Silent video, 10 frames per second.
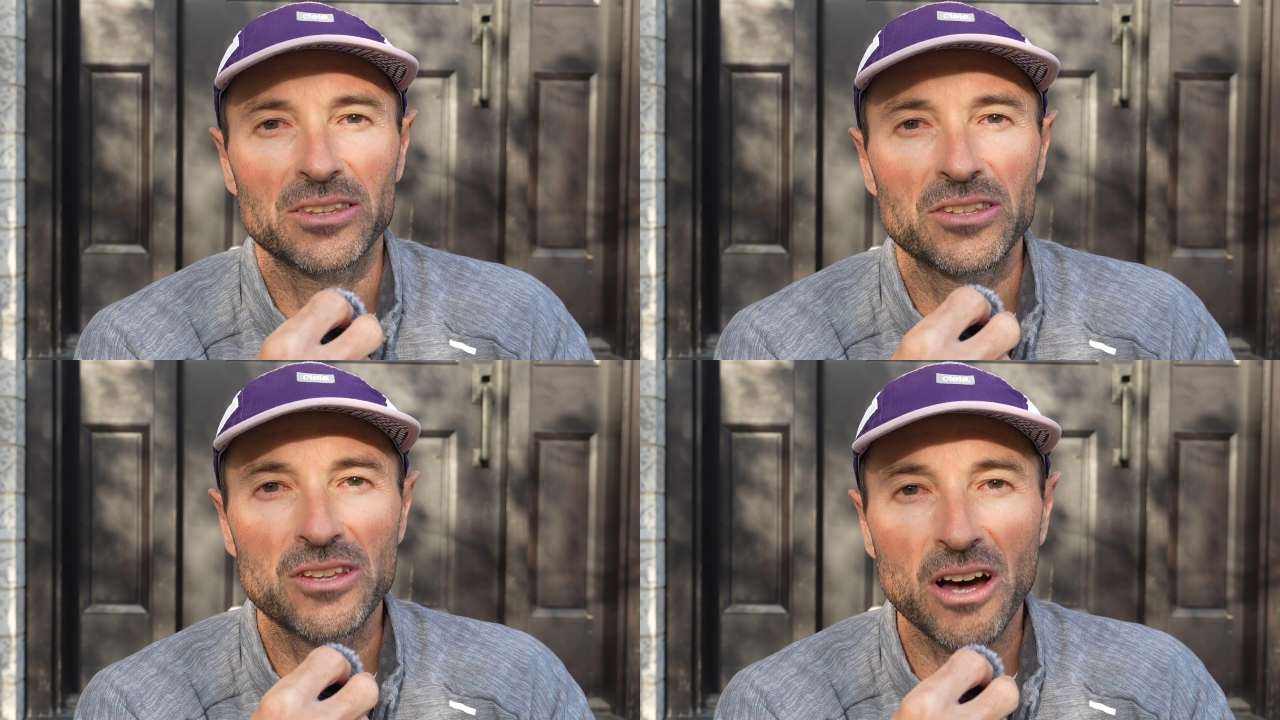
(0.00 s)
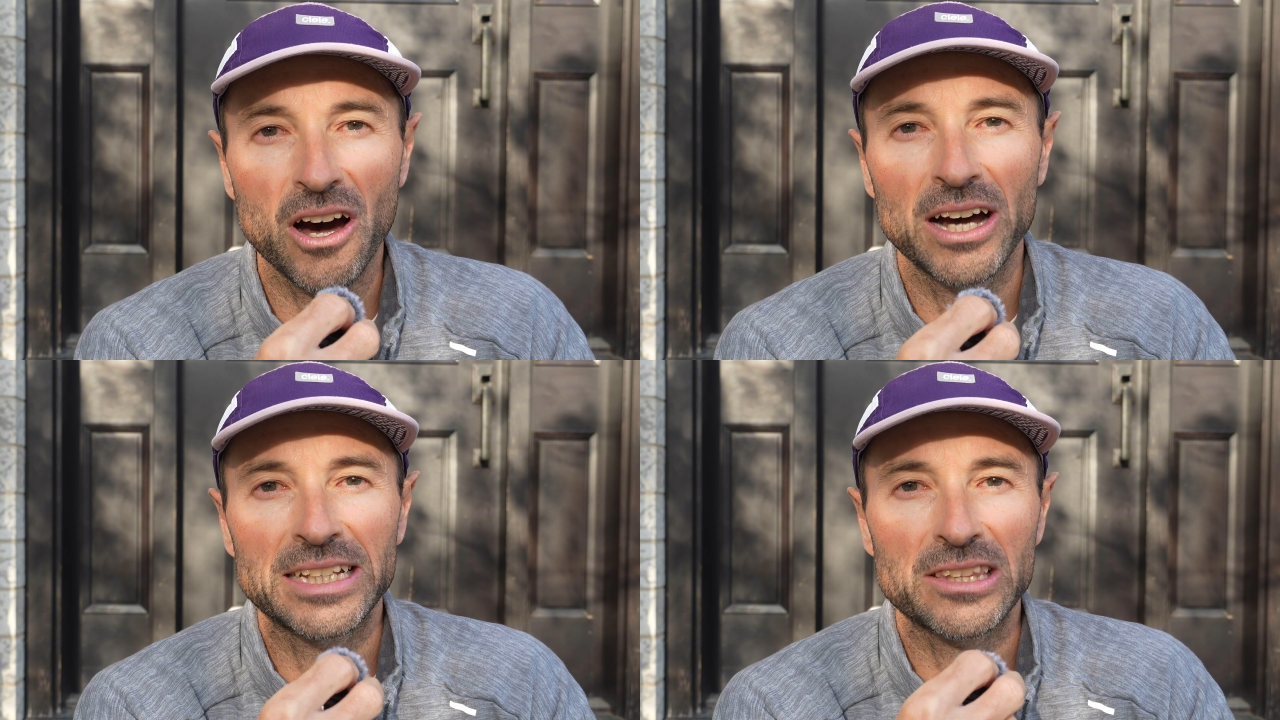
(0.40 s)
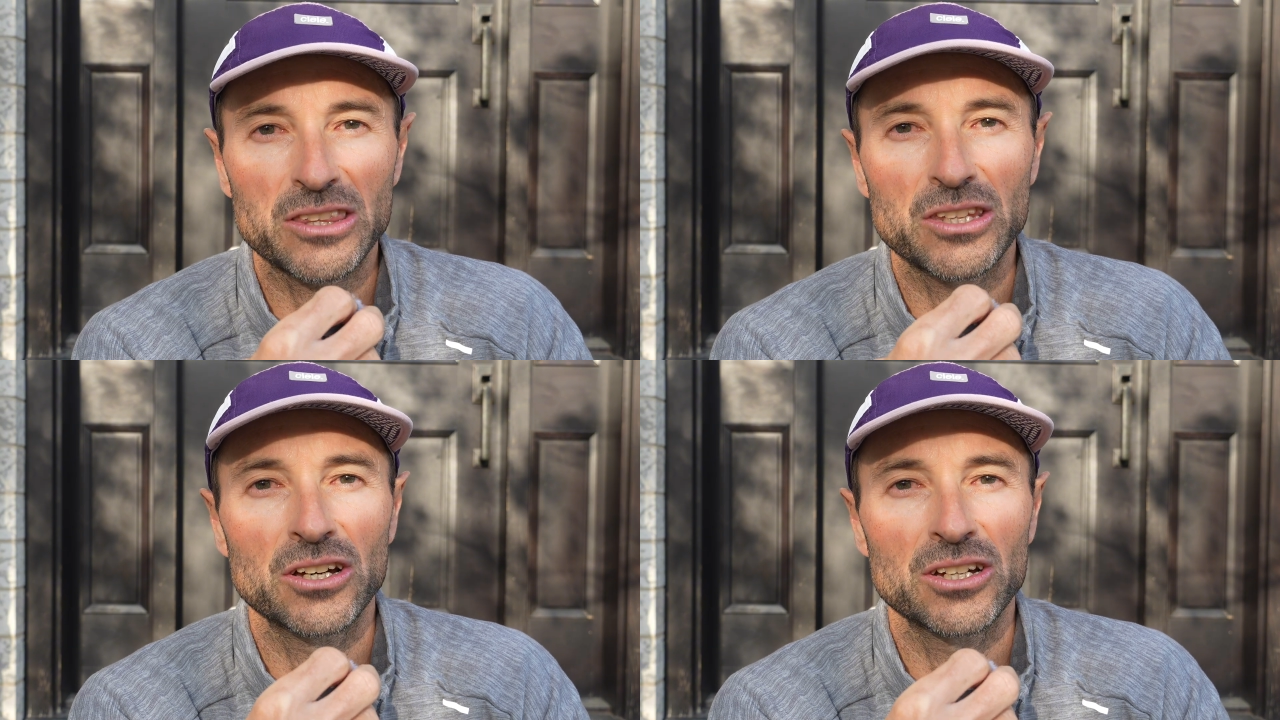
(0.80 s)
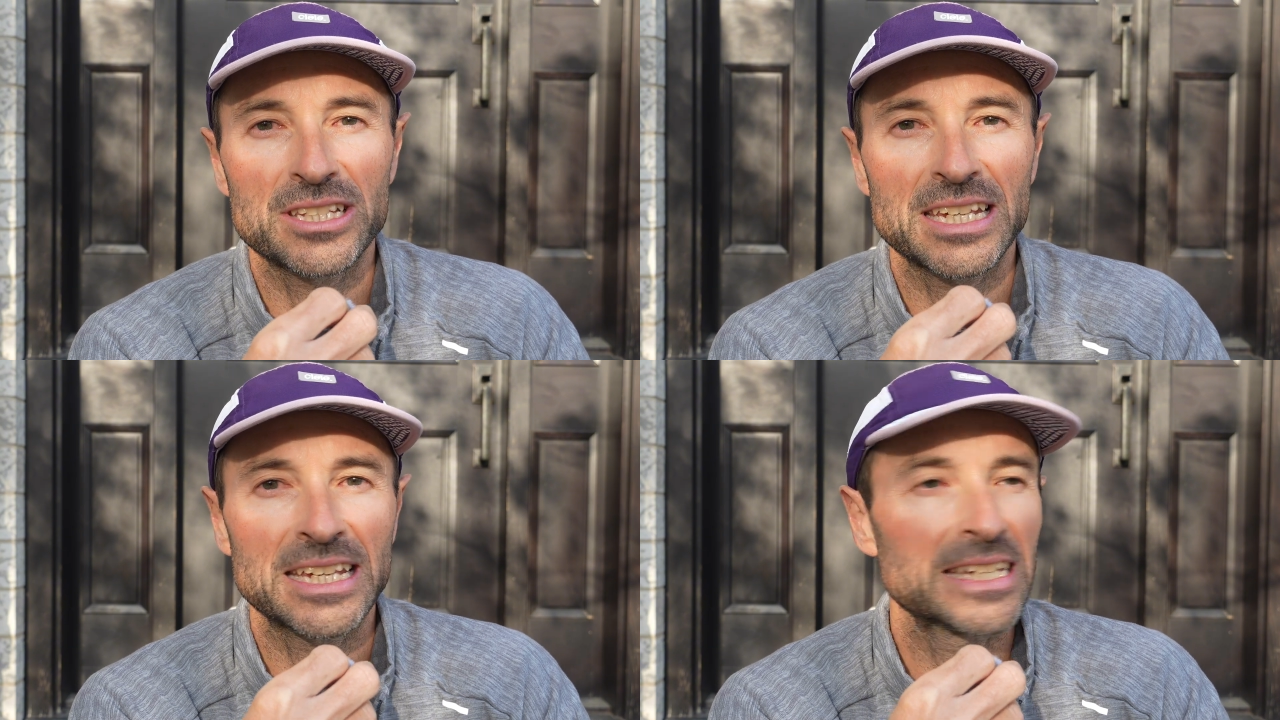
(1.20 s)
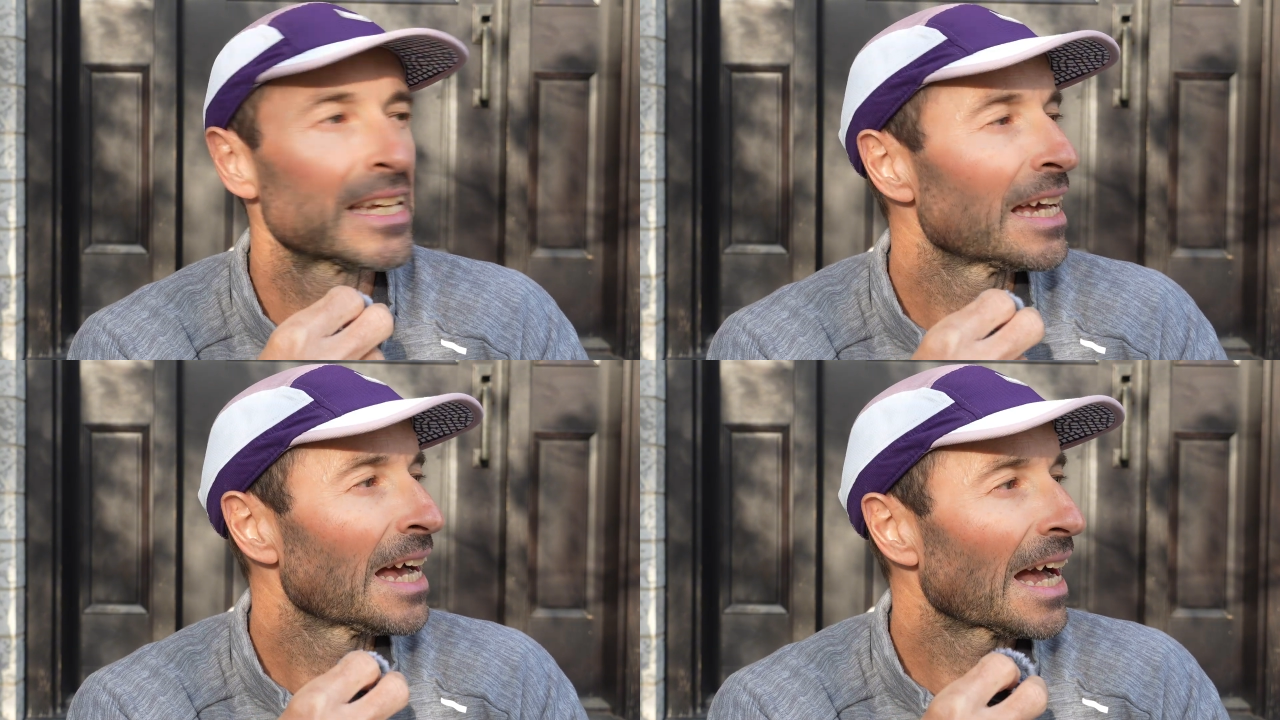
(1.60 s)
9:30,
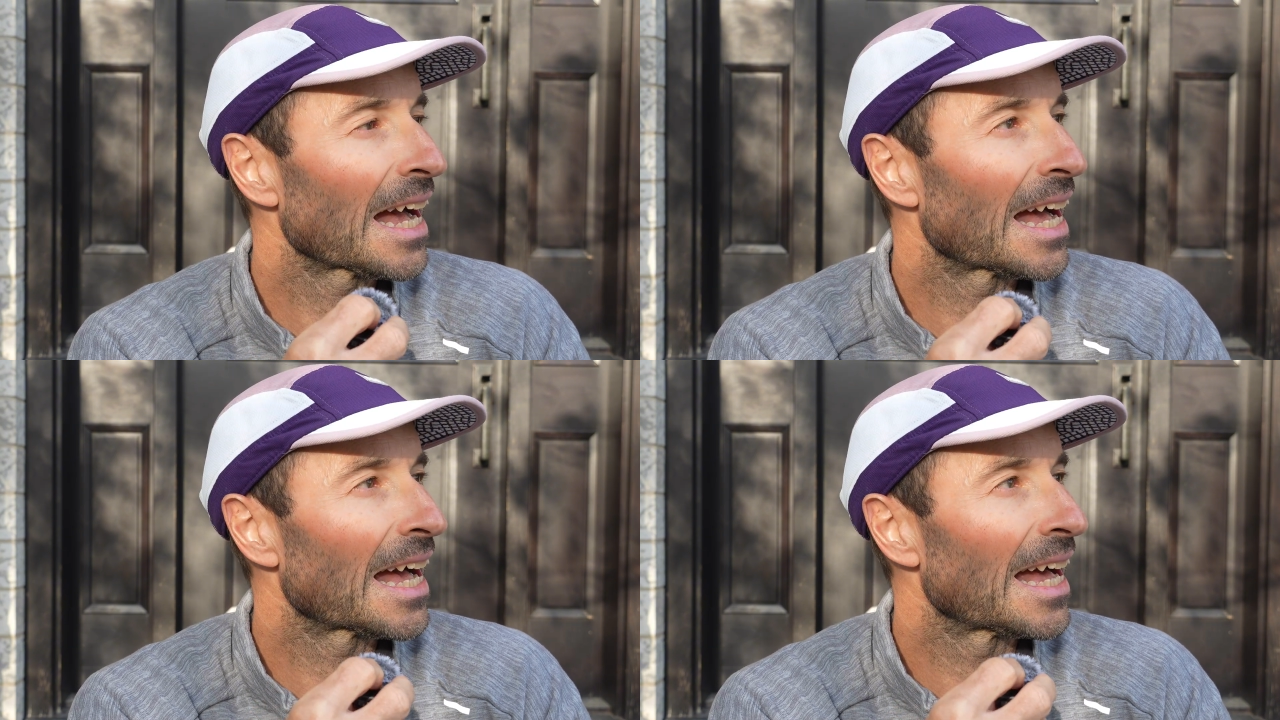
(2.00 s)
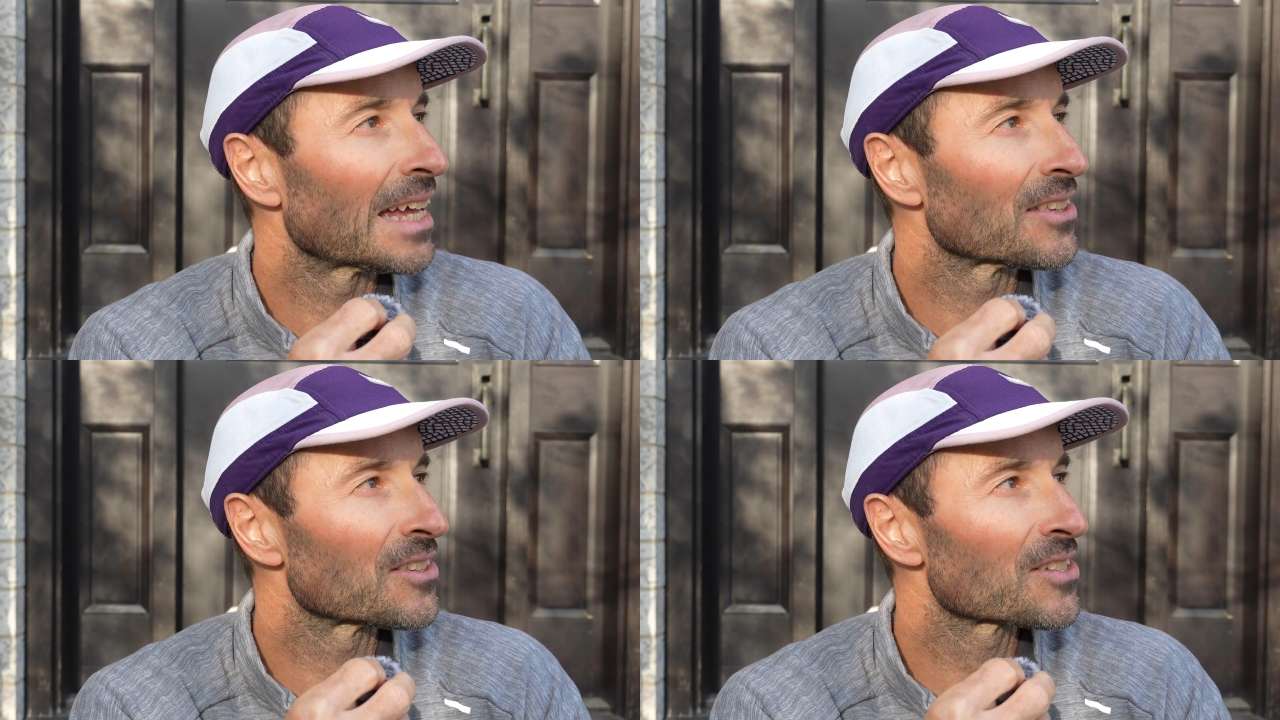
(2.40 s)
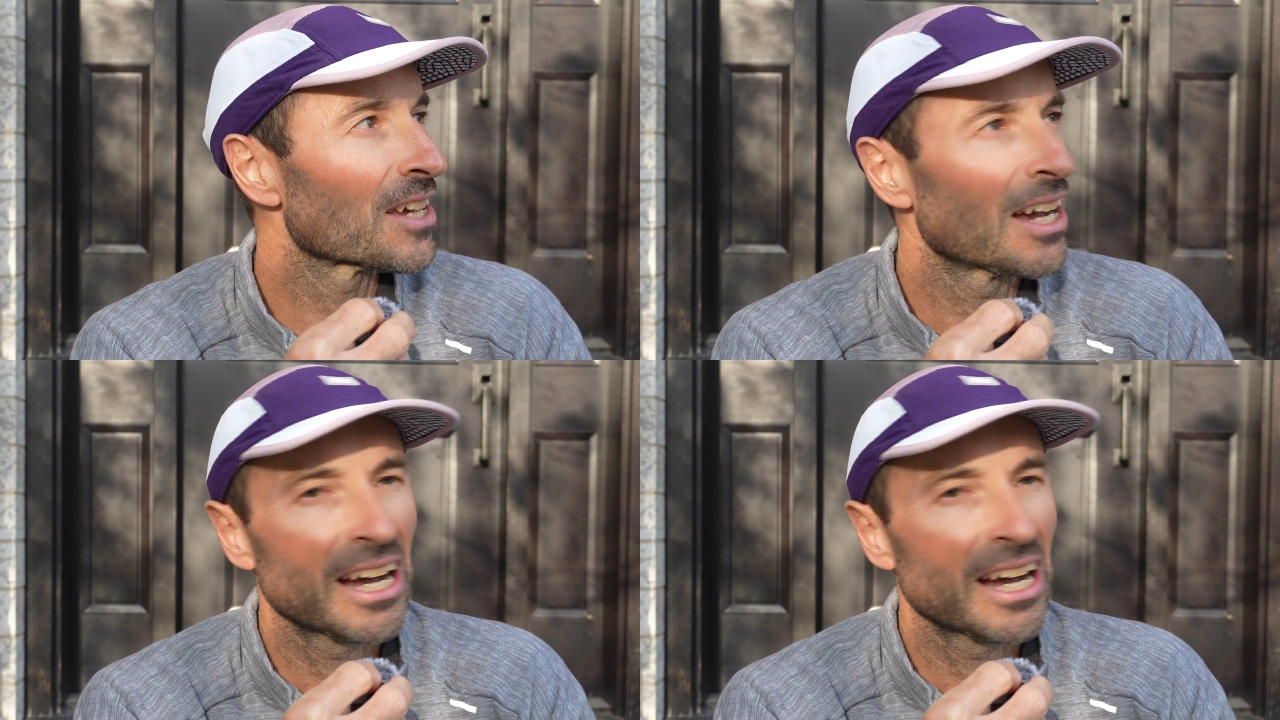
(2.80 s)
and